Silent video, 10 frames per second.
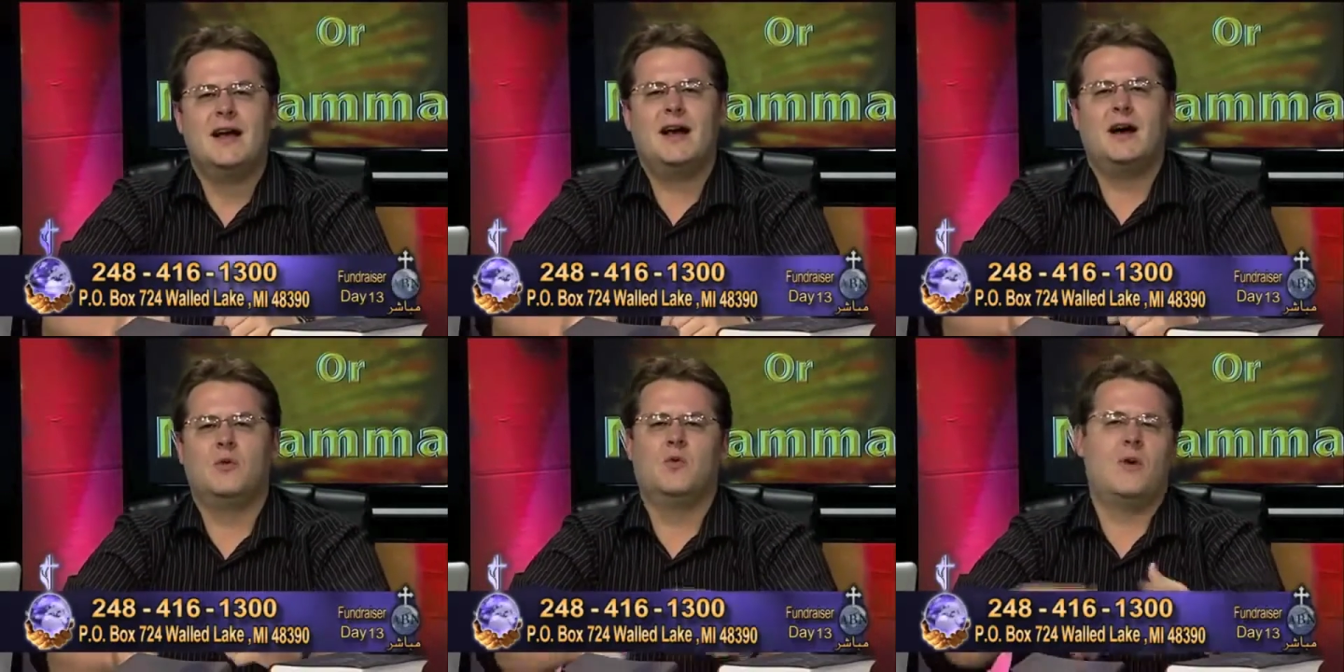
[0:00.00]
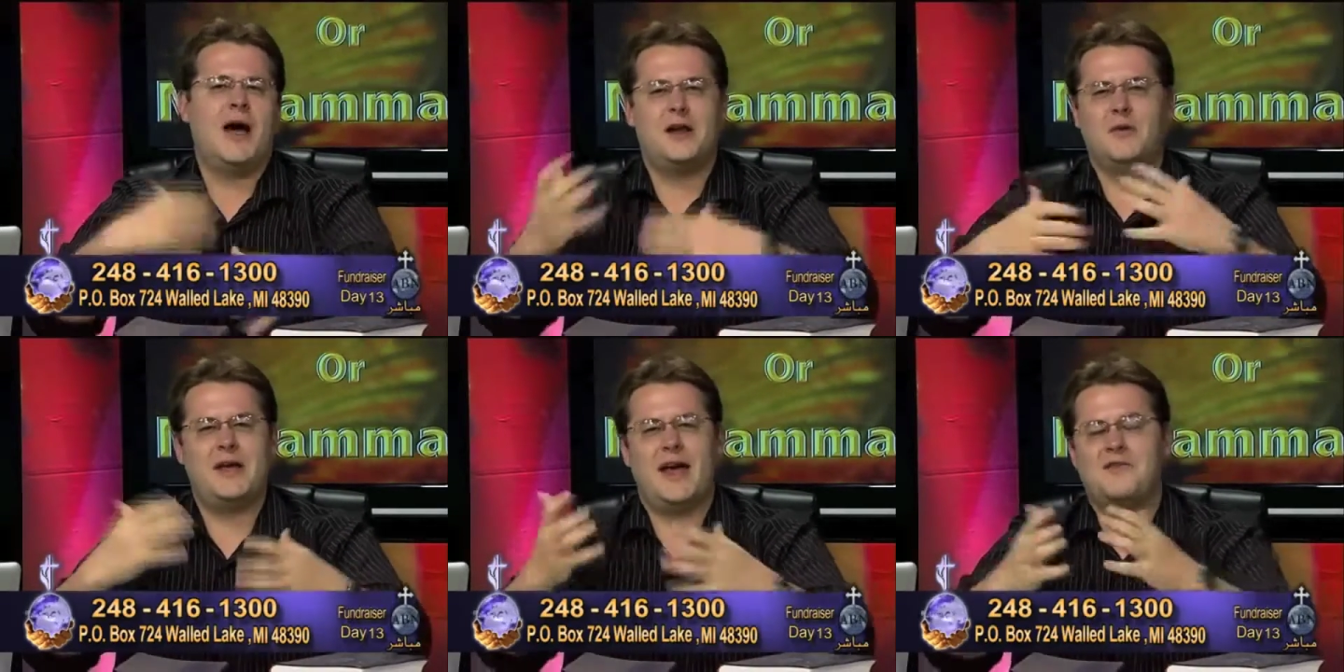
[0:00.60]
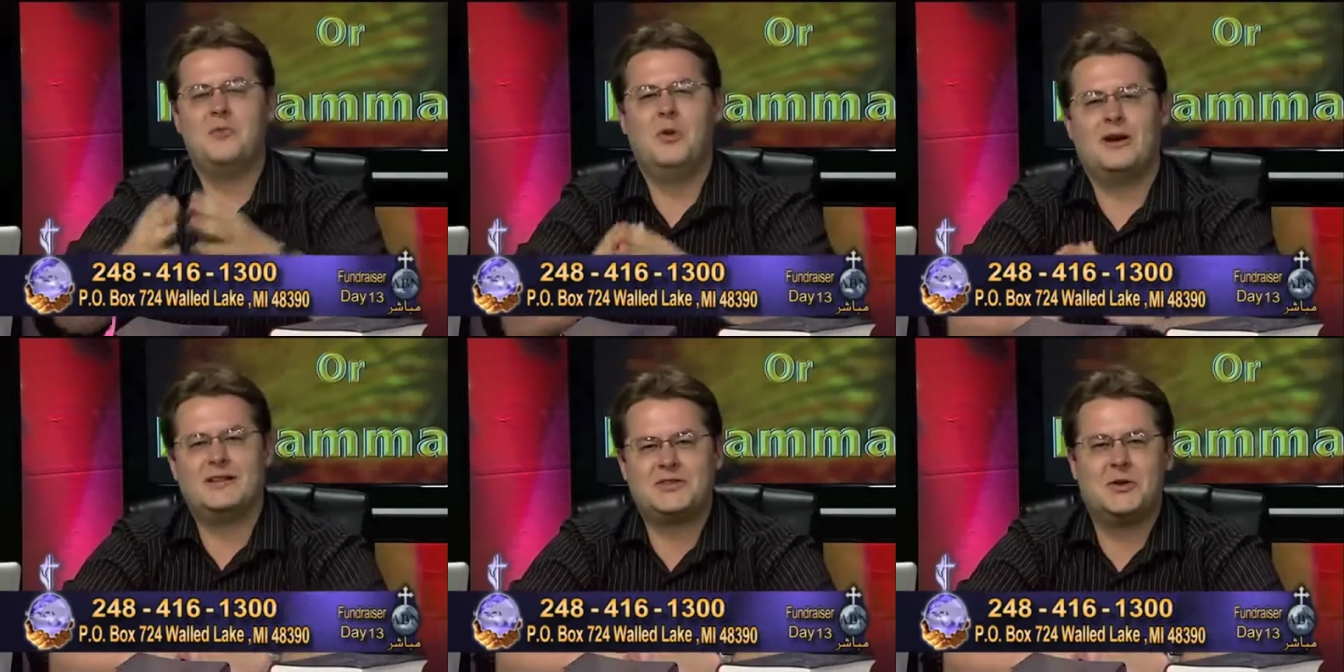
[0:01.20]
why don't we have
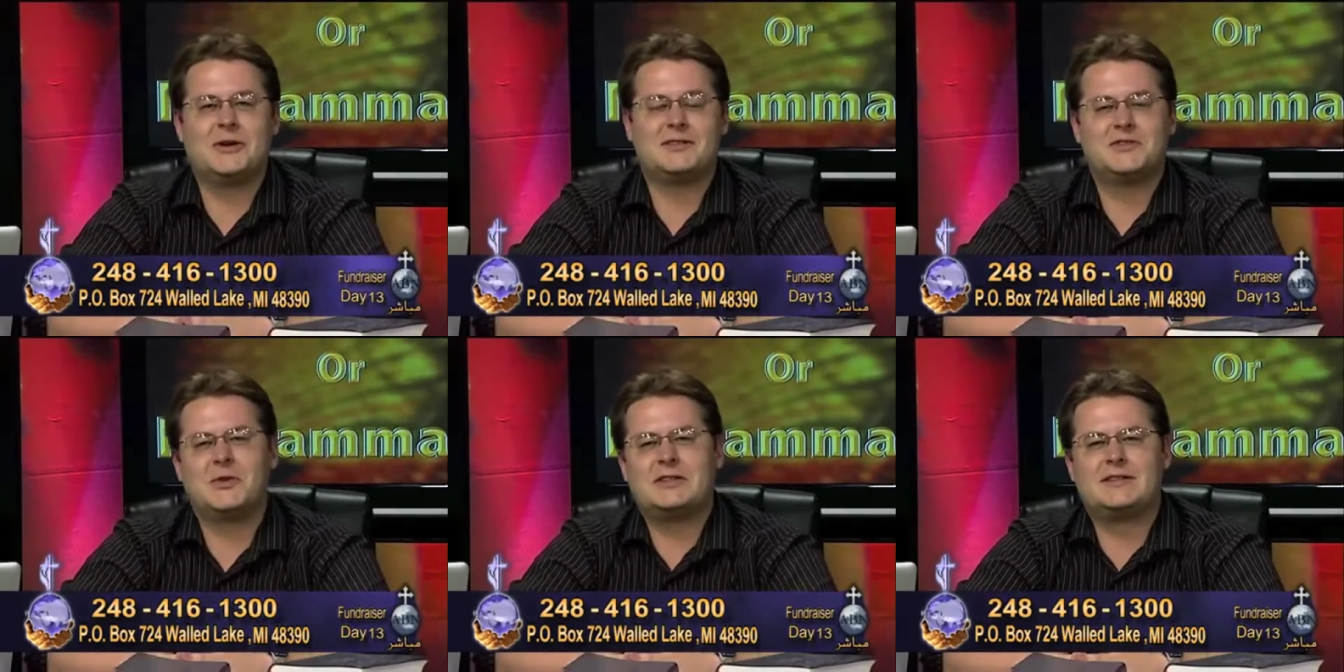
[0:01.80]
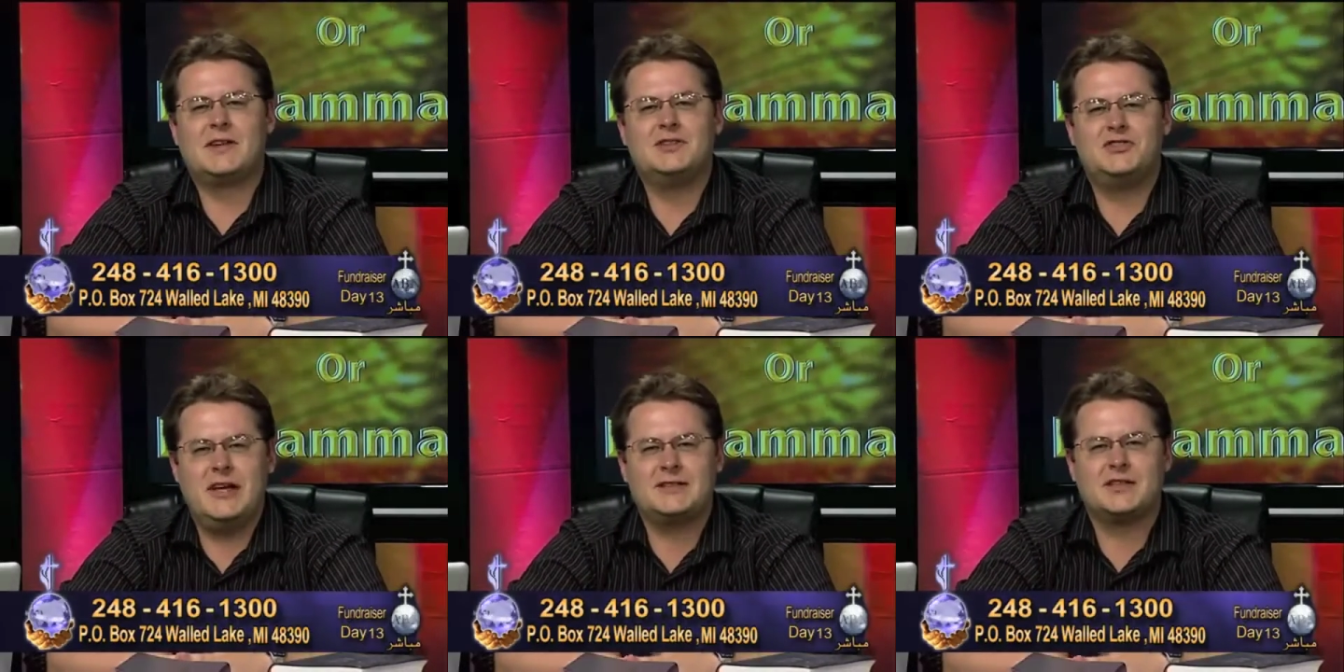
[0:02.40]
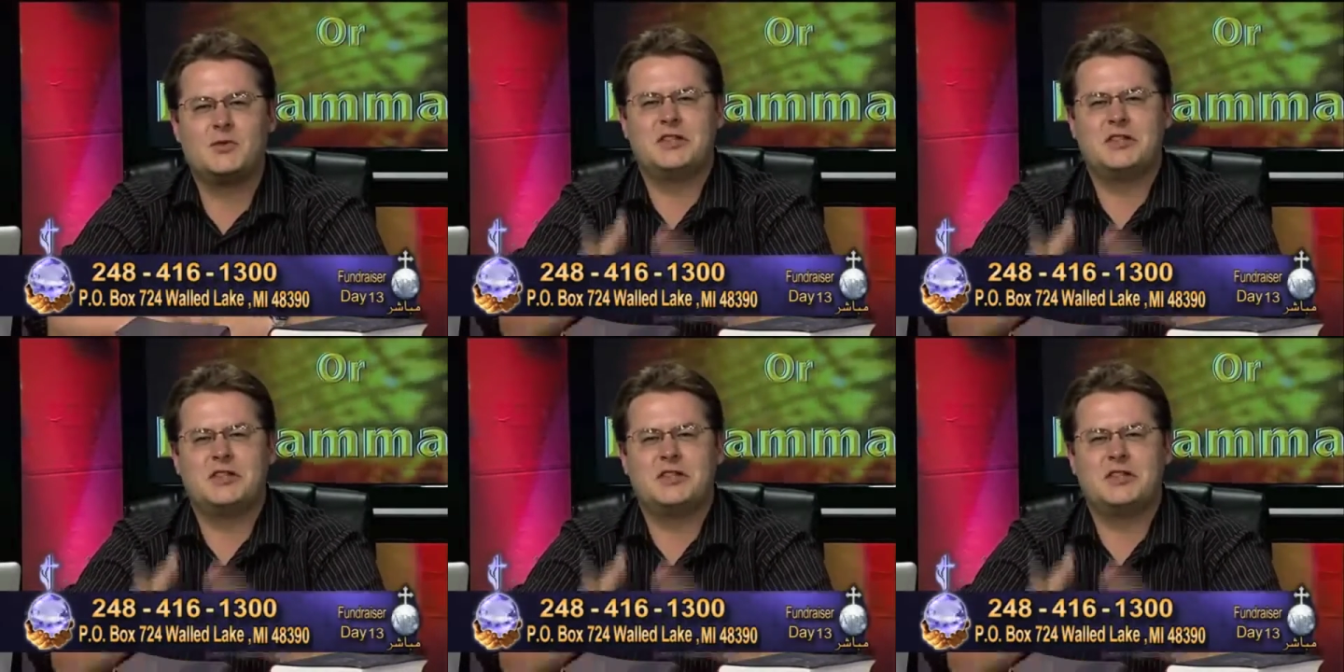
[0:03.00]
more historical sources on Jesus?